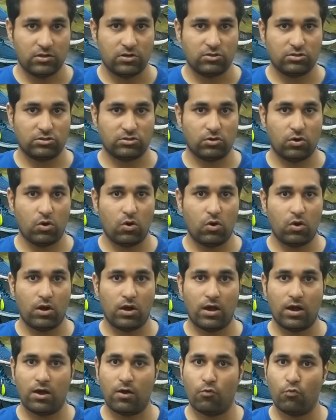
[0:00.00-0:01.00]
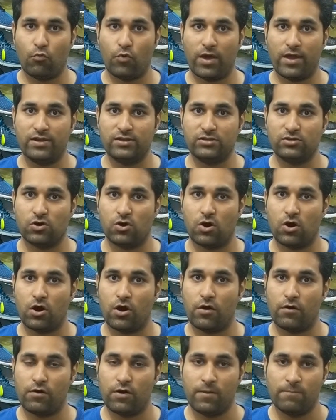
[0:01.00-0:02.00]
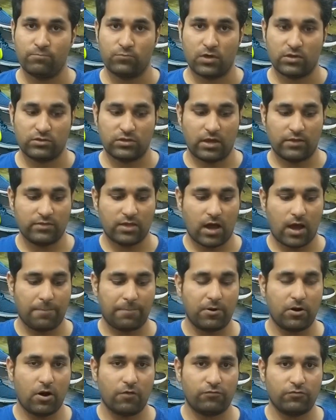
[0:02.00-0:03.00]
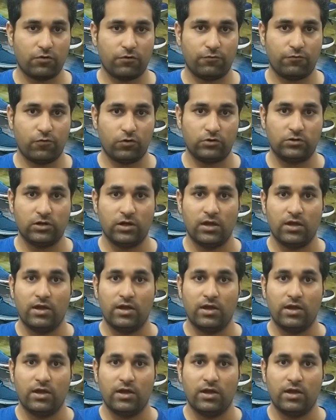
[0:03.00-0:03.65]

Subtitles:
So when the upper of your foot